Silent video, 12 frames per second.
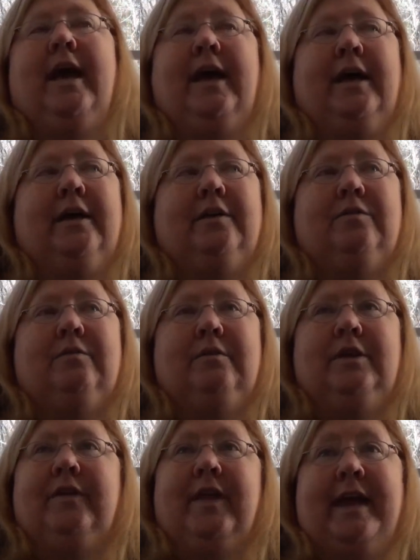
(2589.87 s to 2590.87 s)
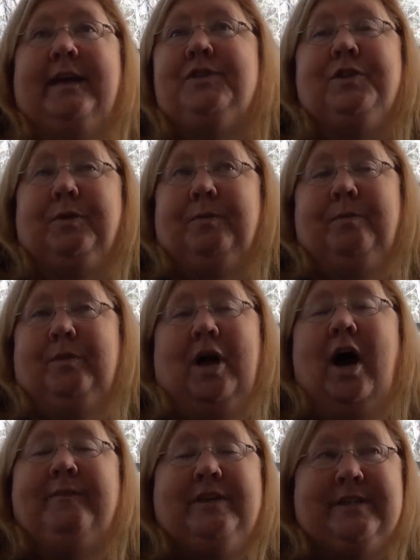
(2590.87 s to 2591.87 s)
And, you know, the answer, the
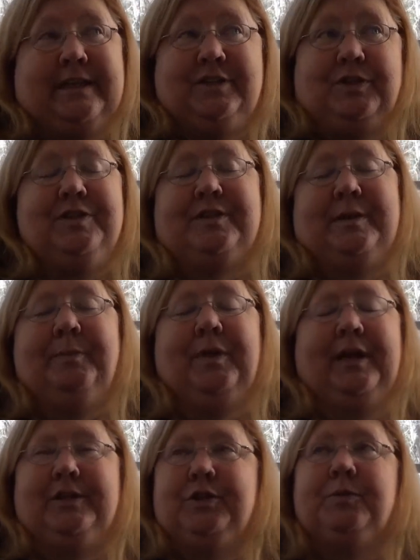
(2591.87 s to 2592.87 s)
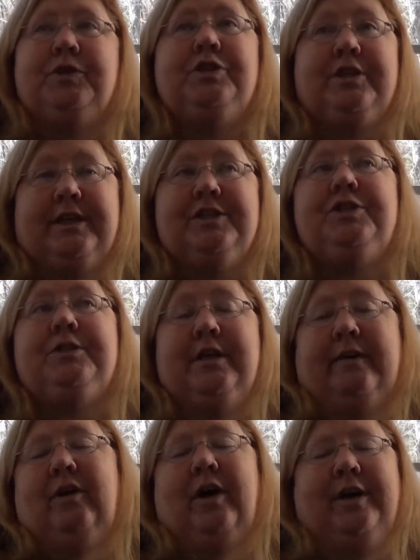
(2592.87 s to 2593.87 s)
obvious answer, the simple answer was just let's just
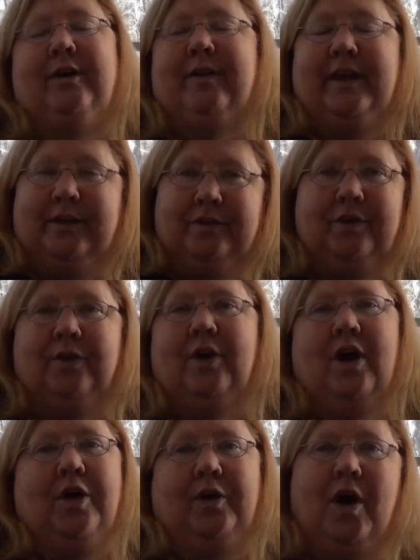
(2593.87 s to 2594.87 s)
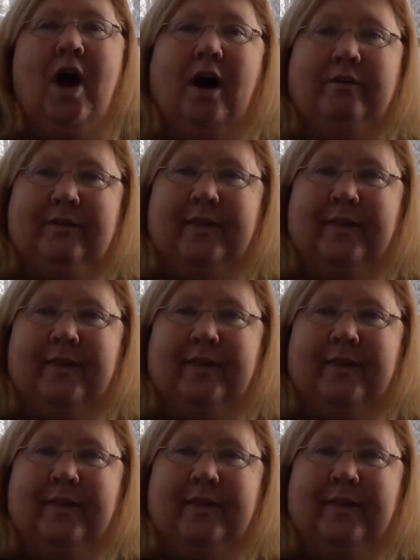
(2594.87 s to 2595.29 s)
have audio they could turn on or off.